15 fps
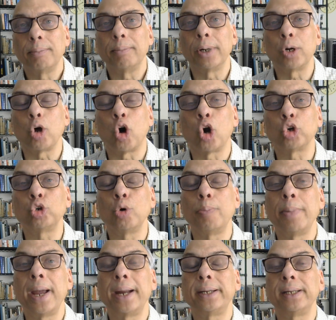but
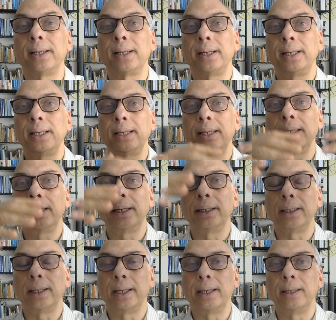
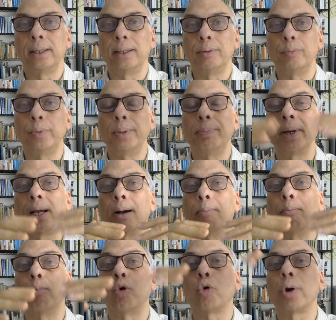automatically we become
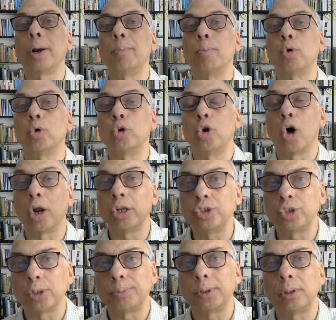more and more
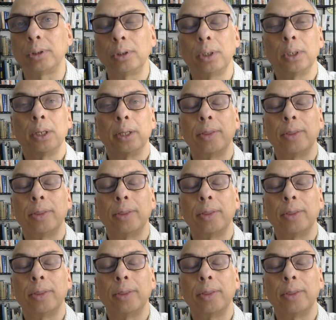knowledgeable.